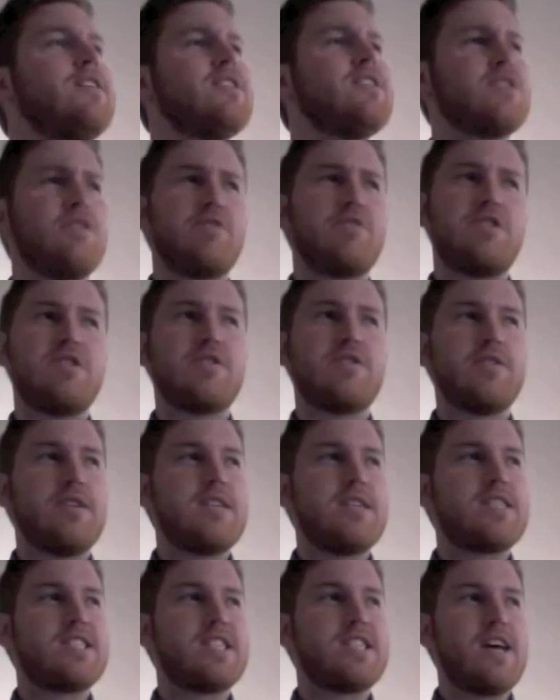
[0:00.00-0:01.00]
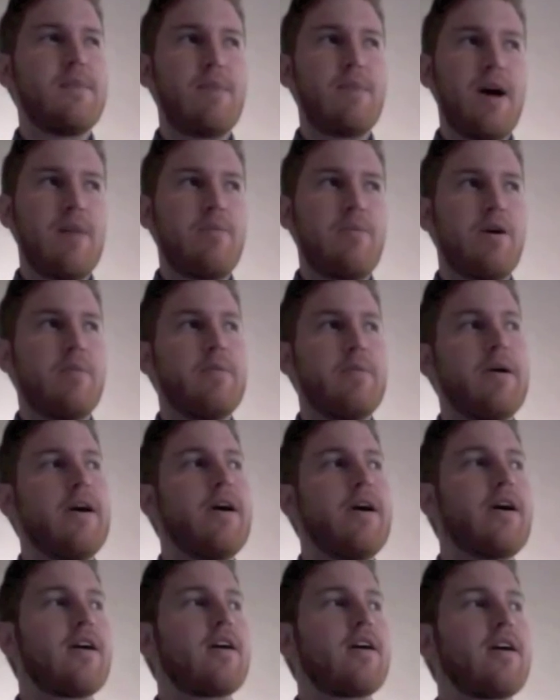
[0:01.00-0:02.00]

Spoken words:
So if she's only semi-barbaric,